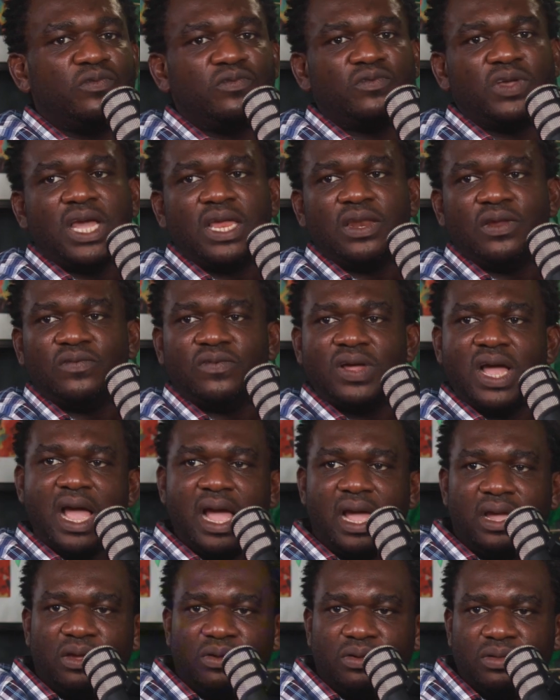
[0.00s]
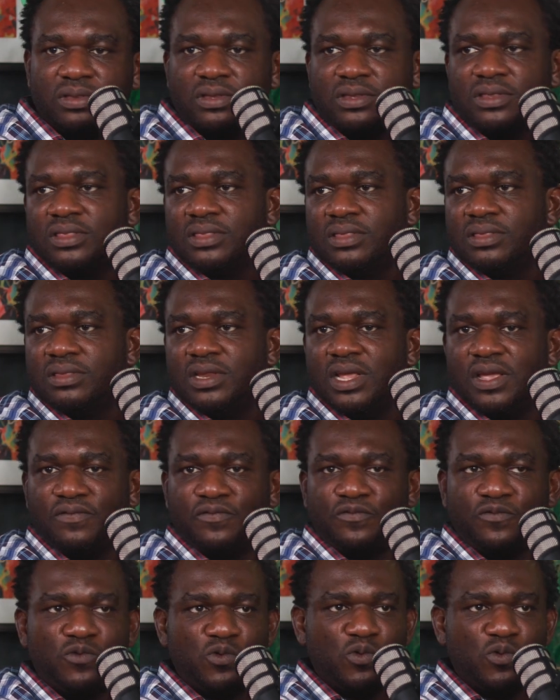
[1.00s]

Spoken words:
We've kind of ironed a